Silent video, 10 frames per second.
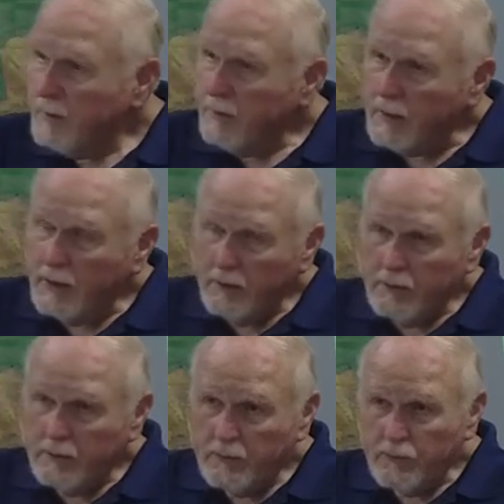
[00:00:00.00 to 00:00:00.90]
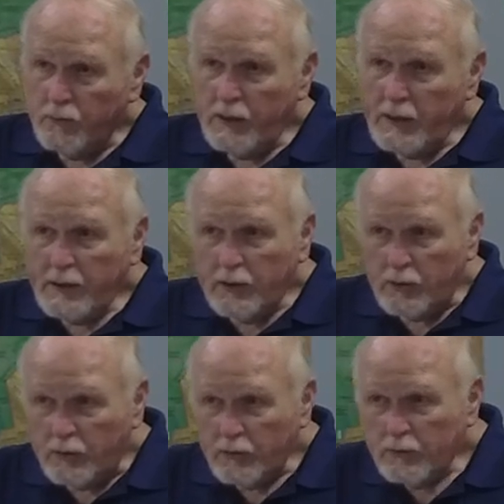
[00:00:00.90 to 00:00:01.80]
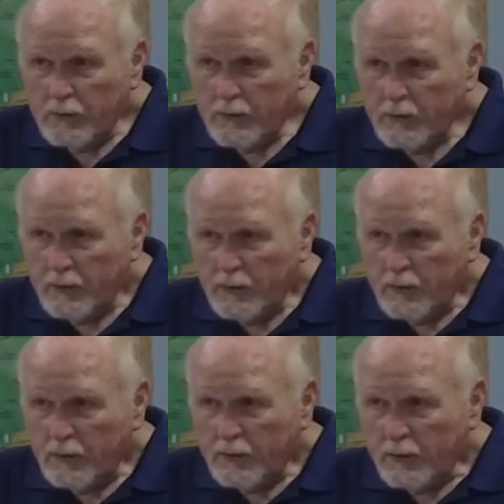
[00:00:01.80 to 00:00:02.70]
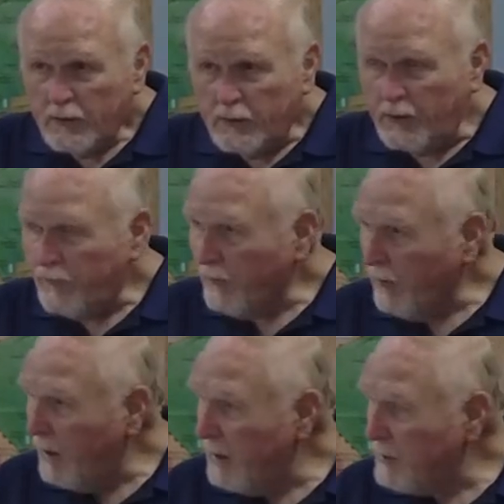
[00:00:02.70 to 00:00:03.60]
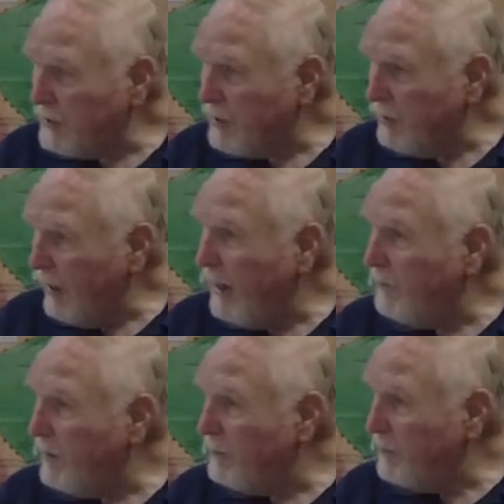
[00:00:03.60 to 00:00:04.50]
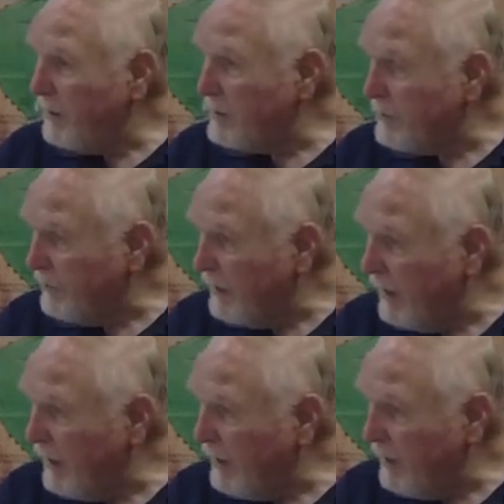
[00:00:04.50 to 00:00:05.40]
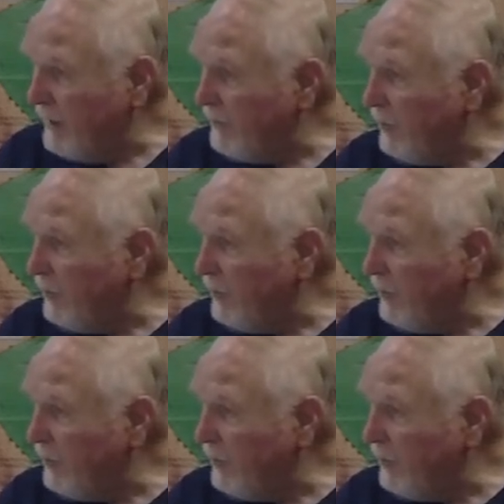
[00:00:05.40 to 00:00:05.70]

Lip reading: Now, we know that for us who have that peace of God and have